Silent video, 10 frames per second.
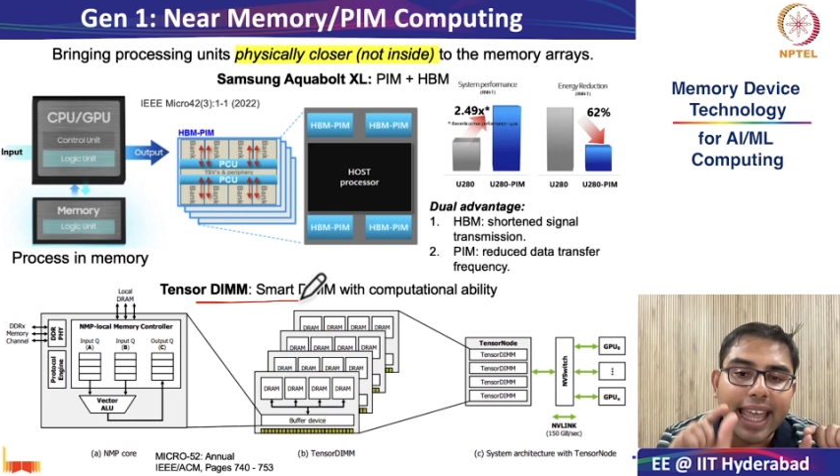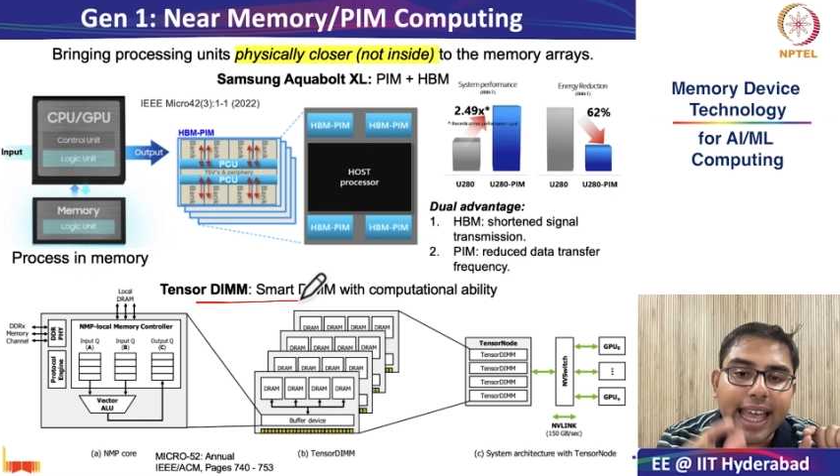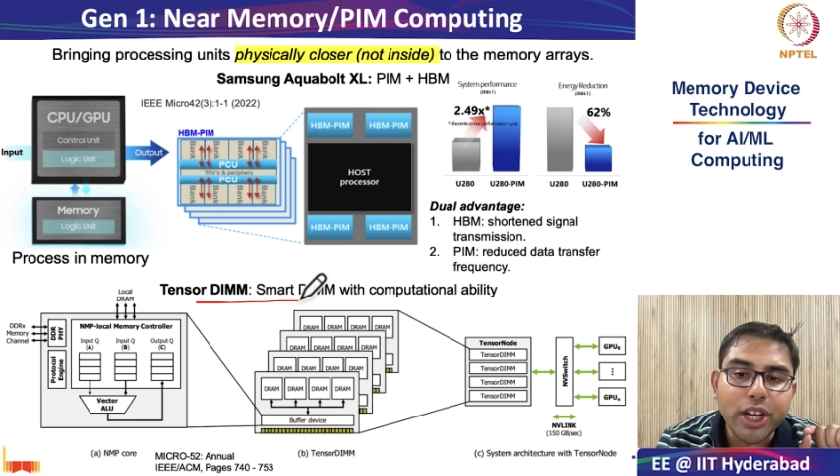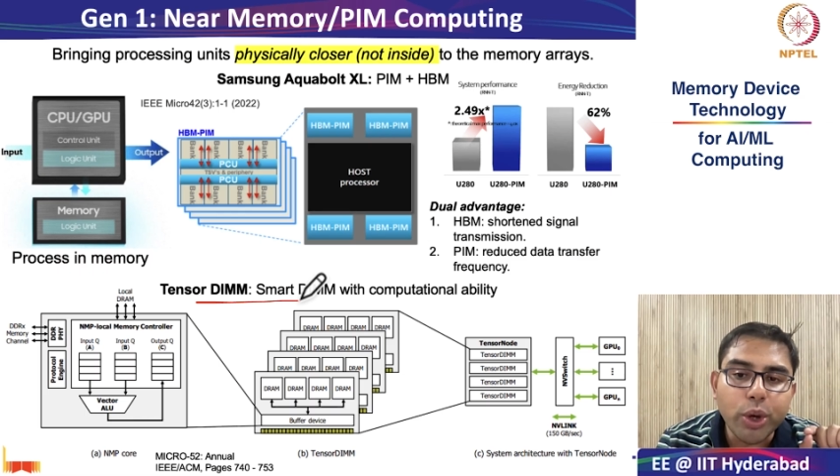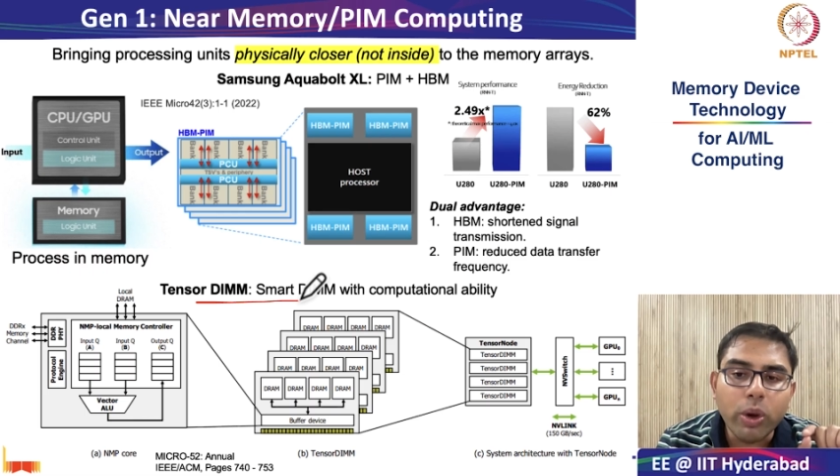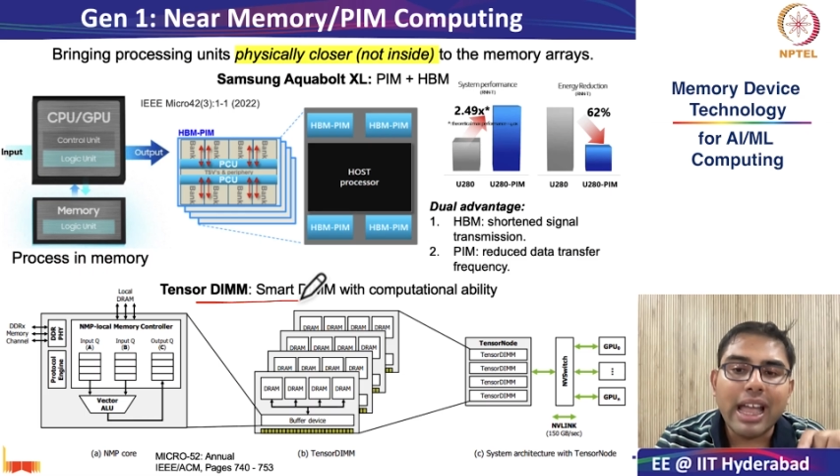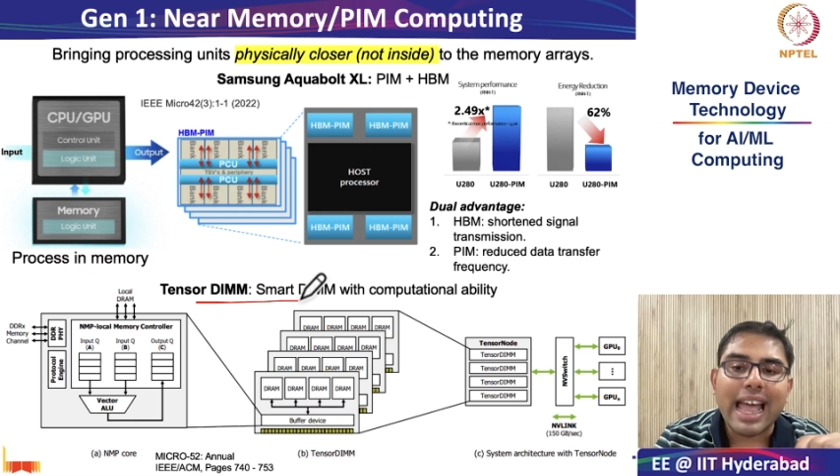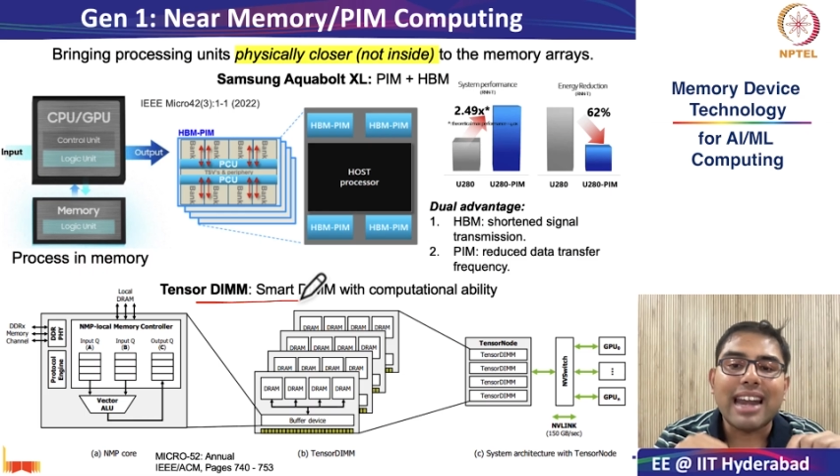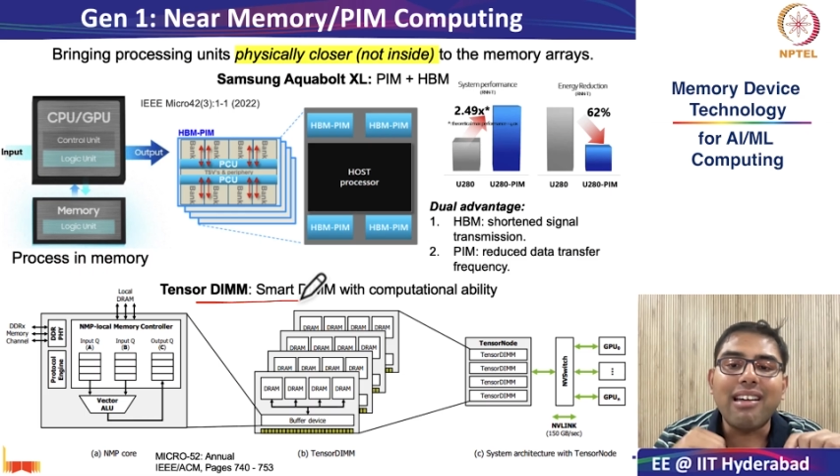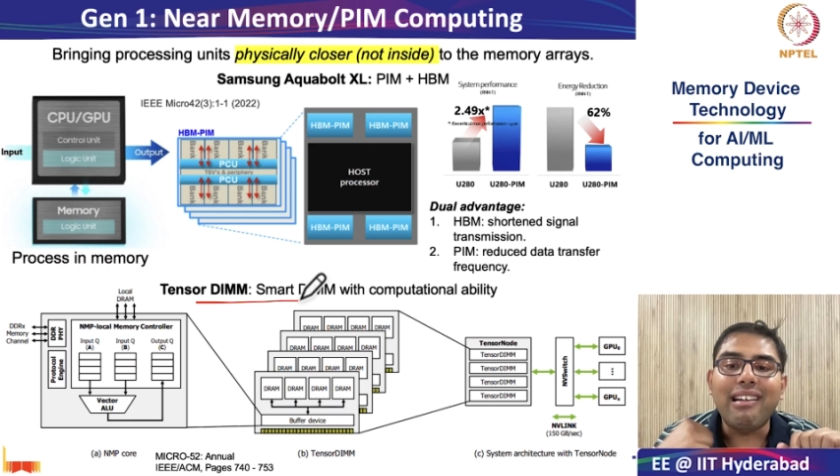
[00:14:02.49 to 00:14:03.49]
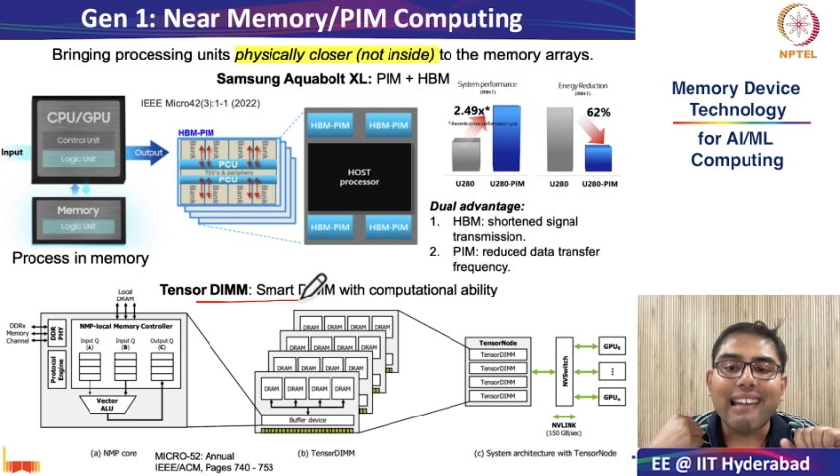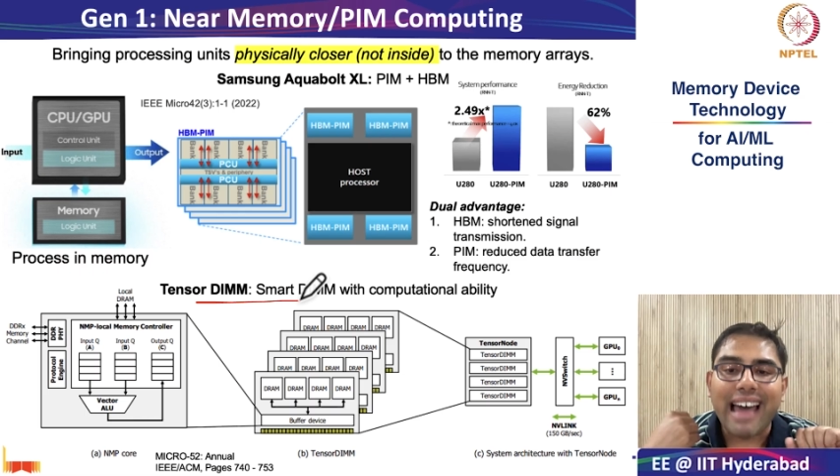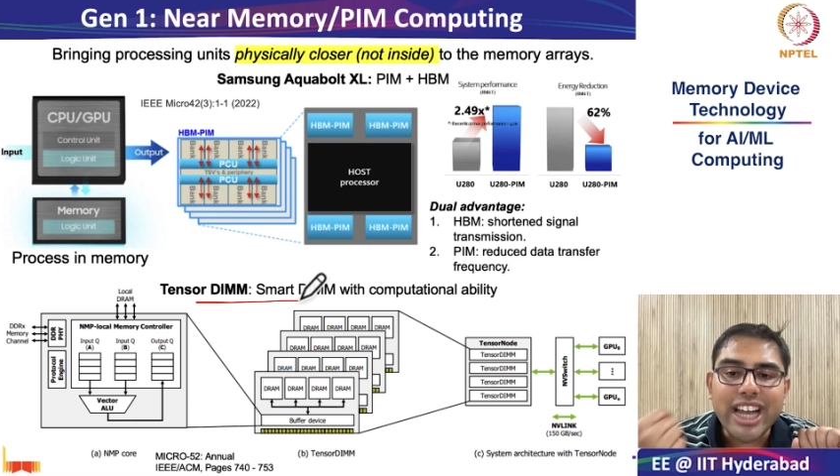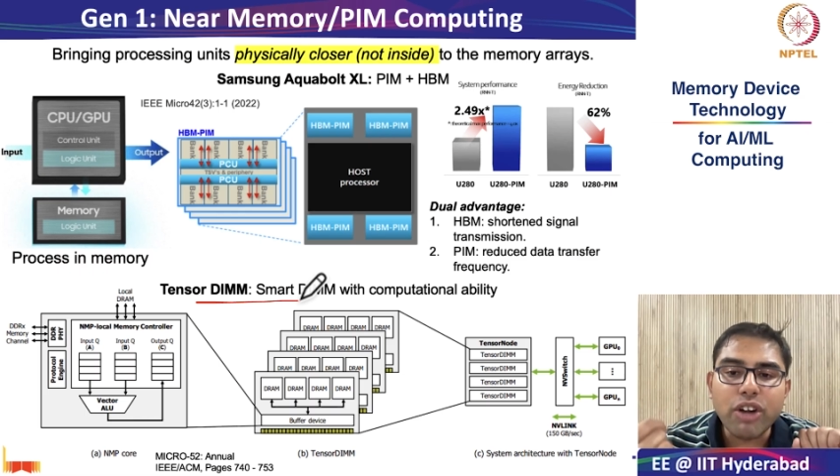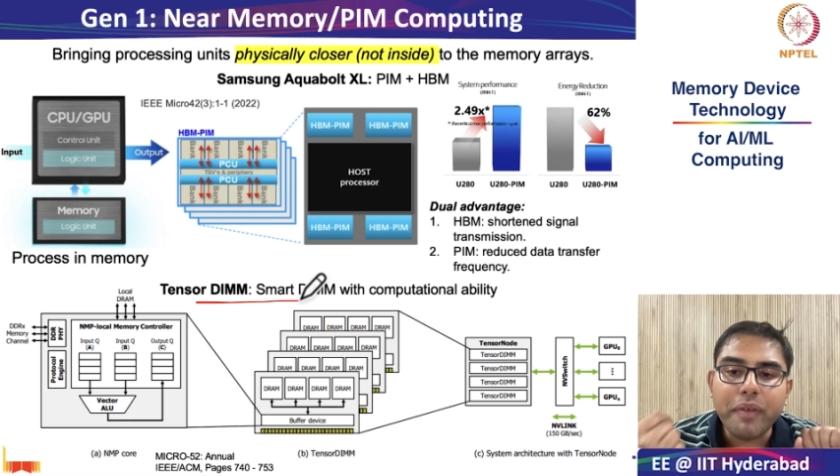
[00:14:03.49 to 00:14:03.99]
ALU and a
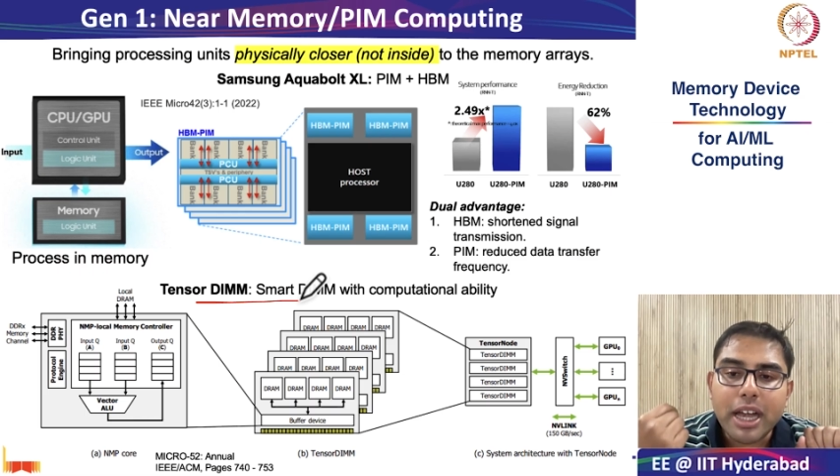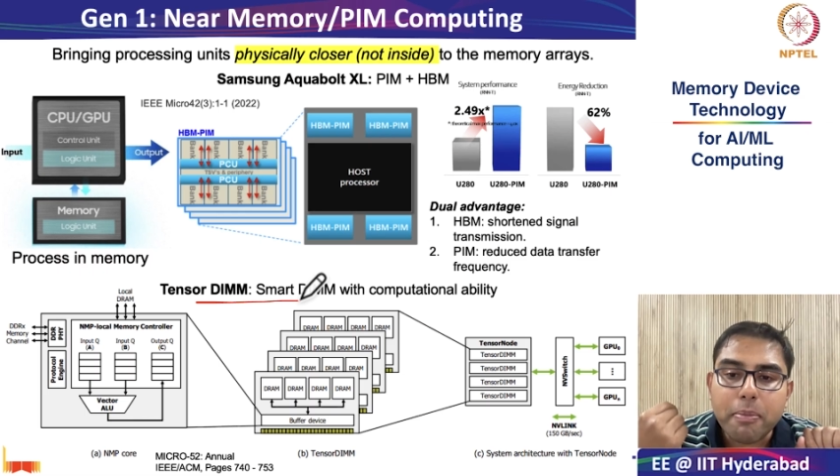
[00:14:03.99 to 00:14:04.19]
lightweight